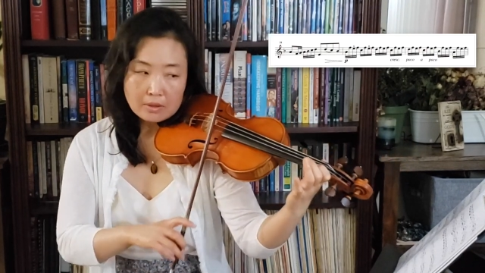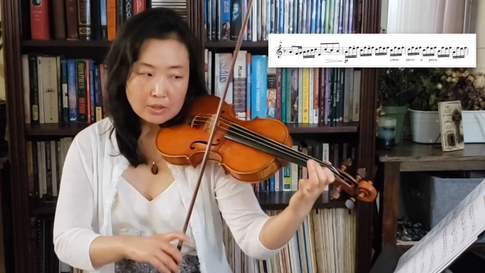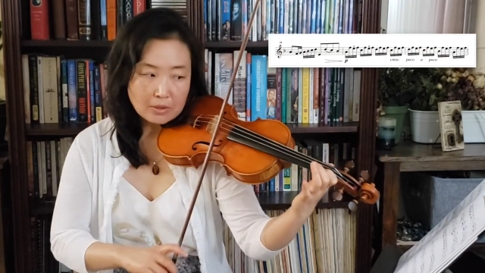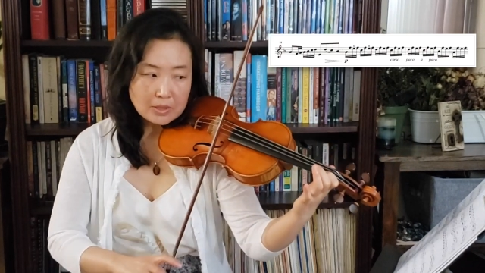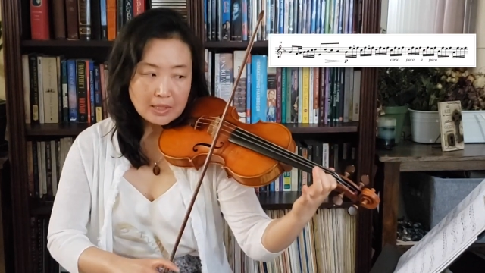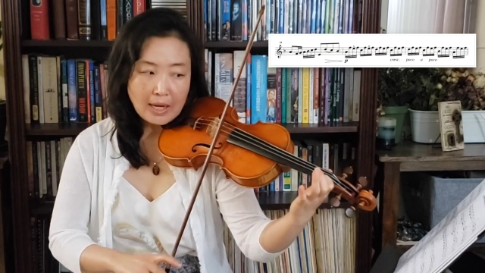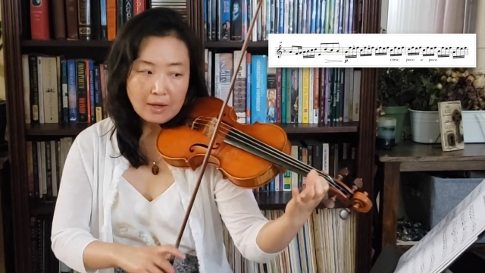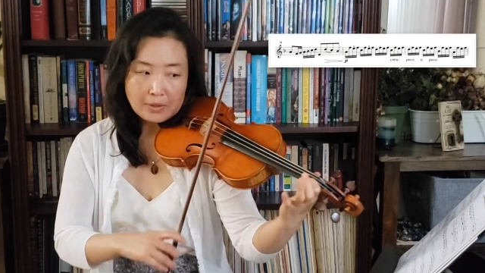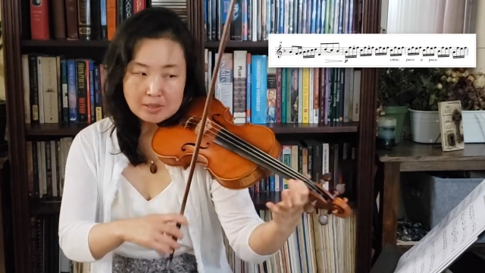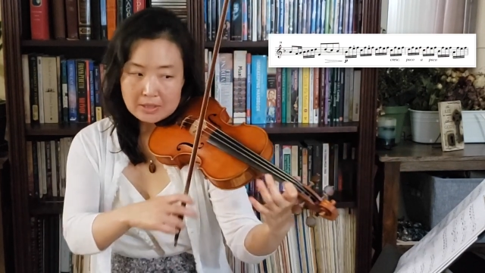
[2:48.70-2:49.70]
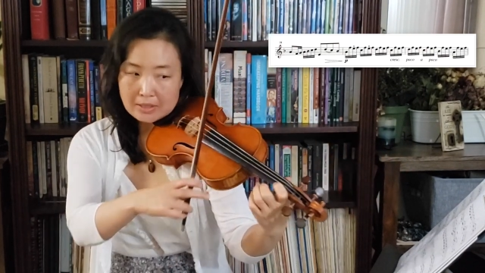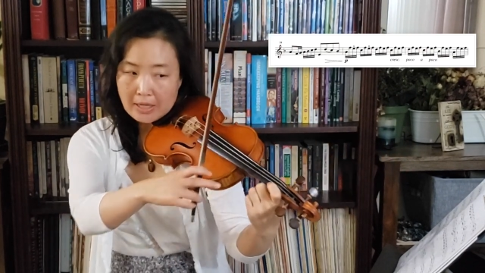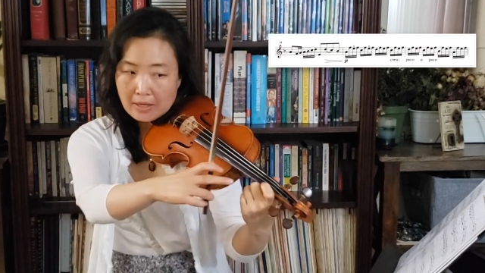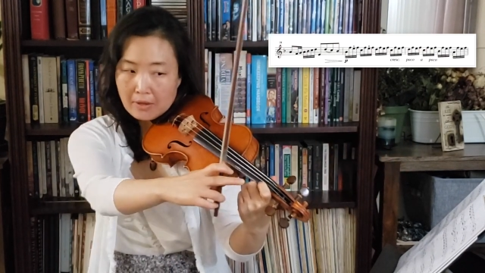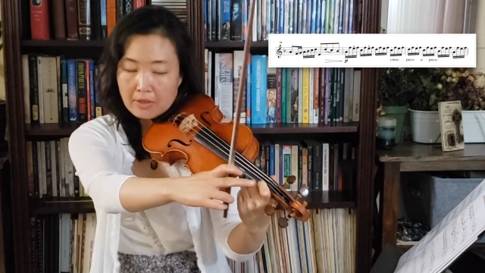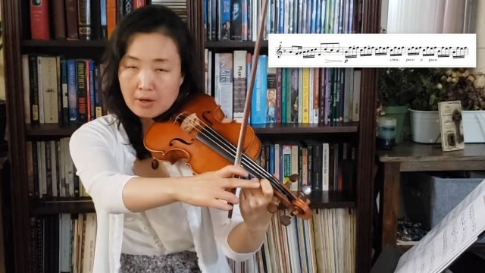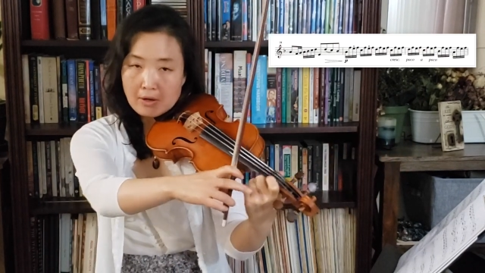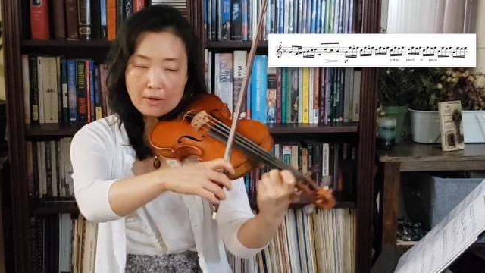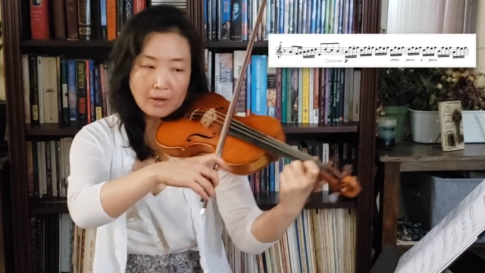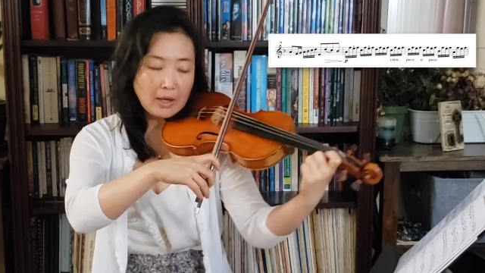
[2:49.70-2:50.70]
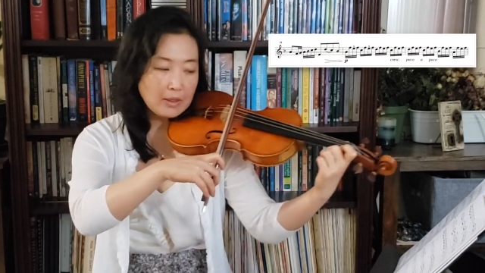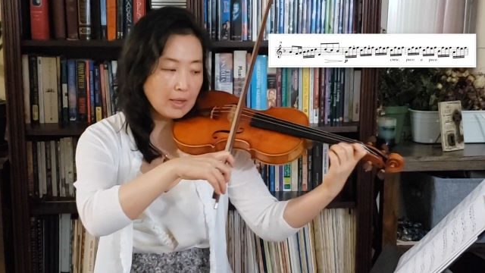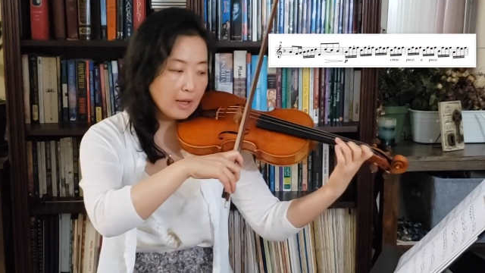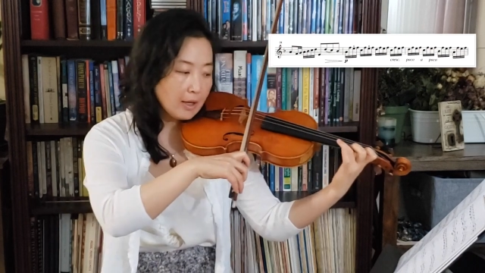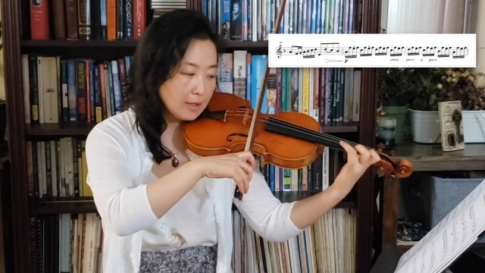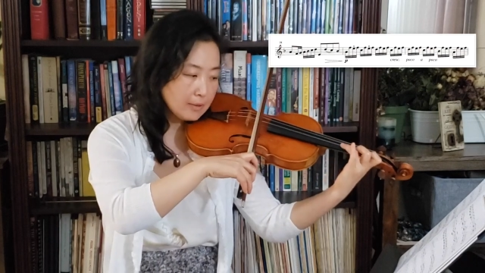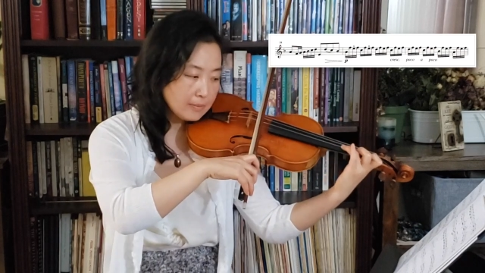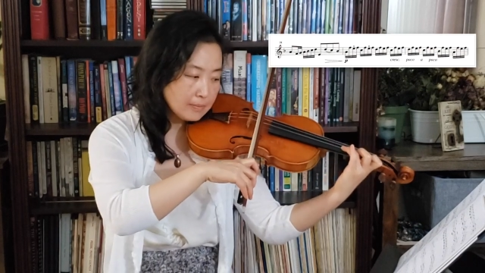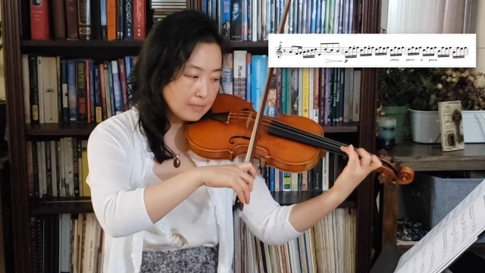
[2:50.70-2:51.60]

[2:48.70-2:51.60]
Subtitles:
So see how it's staying there, and then